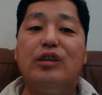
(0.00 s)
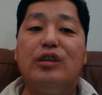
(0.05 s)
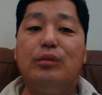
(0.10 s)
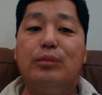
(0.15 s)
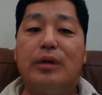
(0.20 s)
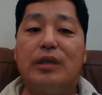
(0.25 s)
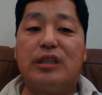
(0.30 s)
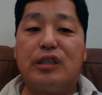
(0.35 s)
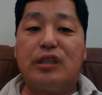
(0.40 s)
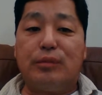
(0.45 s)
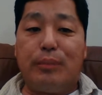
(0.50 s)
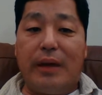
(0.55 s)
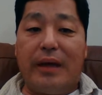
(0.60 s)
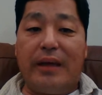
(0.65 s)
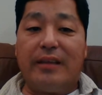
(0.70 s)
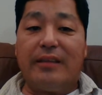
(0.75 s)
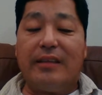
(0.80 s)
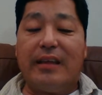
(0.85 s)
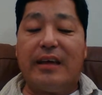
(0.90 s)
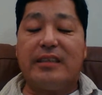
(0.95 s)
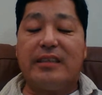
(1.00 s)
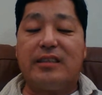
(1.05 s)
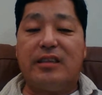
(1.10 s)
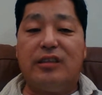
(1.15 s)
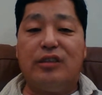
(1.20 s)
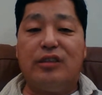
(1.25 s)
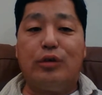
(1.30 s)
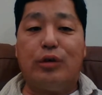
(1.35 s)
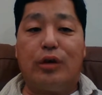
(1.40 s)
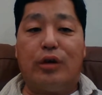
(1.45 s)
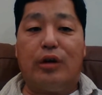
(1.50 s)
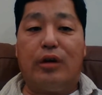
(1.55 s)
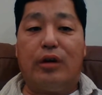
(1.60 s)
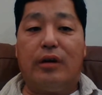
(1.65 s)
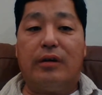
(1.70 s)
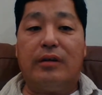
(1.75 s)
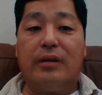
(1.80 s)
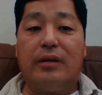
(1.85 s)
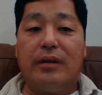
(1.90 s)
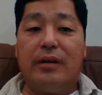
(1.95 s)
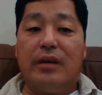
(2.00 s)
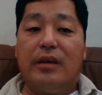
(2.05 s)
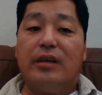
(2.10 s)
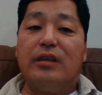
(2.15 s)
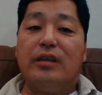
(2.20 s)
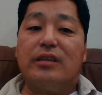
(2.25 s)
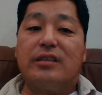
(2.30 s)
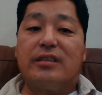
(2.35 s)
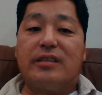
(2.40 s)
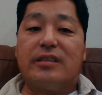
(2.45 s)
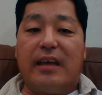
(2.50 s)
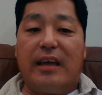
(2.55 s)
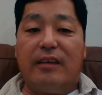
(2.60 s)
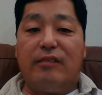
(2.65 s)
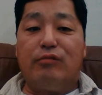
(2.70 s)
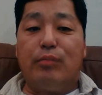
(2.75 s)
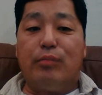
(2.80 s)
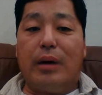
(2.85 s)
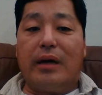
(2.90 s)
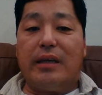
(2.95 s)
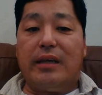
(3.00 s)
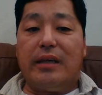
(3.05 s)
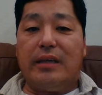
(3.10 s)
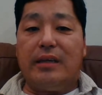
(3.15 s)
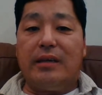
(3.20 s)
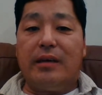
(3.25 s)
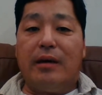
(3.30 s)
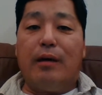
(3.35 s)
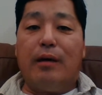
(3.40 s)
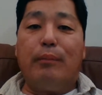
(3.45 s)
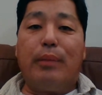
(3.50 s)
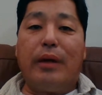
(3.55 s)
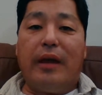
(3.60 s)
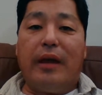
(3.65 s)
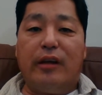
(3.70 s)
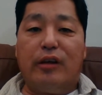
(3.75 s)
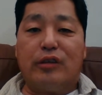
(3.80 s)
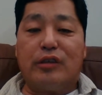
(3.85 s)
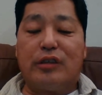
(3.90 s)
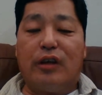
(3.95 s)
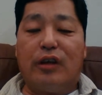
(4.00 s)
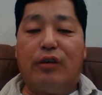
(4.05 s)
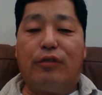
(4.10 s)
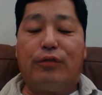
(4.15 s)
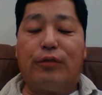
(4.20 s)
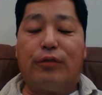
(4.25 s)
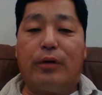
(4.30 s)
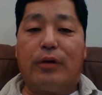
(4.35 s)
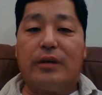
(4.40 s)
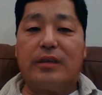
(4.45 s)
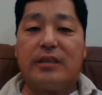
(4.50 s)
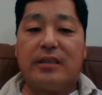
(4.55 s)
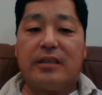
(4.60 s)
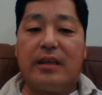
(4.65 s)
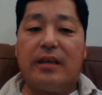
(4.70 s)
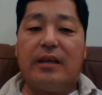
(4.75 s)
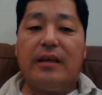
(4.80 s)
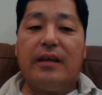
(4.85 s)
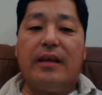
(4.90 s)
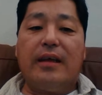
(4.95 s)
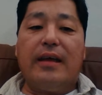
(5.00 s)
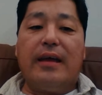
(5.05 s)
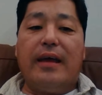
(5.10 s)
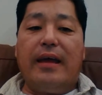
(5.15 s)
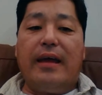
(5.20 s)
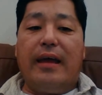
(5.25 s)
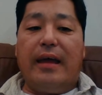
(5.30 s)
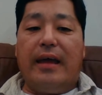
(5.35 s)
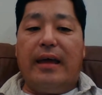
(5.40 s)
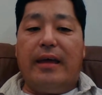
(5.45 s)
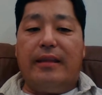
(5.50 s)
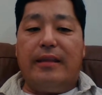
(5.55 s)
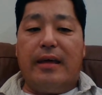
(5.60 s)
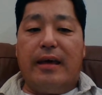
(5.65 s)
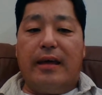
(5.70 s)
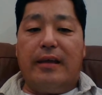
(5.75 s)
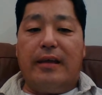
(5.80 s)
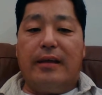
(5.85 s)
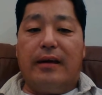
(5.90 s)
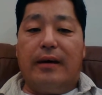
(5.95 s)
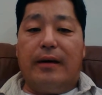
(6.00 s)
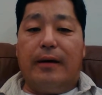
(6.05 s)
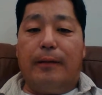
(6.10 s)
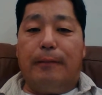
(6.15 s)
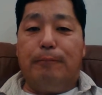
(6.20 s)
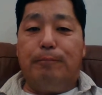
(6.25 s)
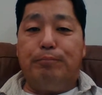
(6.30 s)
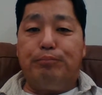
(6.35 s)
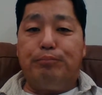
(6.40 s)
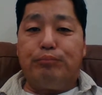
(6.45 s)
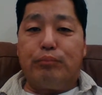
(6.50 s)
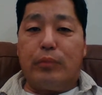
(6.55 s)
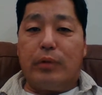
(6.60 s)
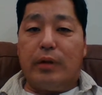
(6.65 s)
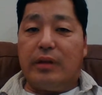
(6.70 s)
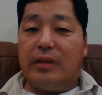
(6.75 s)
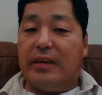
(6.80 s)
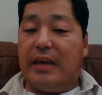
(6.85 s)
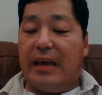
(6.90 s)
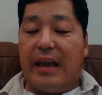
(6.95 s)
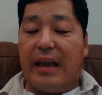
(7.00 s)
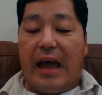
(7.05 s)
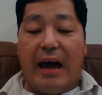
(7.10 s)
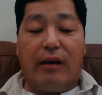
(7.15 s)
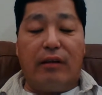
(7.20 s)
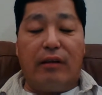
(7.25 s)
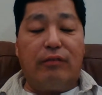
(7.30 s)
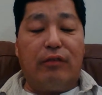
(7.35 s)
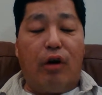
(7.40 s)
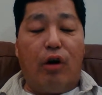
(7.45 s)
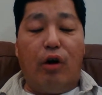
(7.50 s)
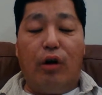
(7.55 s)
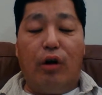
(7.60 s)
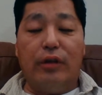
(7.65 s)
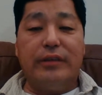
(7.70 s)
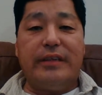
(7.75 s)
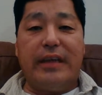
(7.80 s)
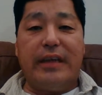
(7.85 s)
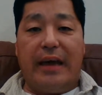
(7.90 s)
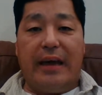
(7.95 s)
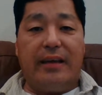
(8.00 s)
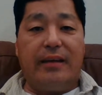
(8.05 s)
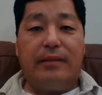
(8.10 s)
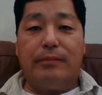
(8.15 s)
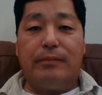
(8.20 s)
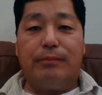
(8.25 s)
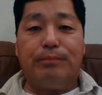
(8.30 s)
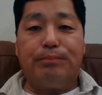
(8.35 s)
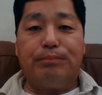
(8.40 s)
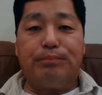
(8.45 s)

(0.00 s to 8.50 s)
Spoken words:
you must spend less than you earn, save money, pay yourself first, and then get out of all debt.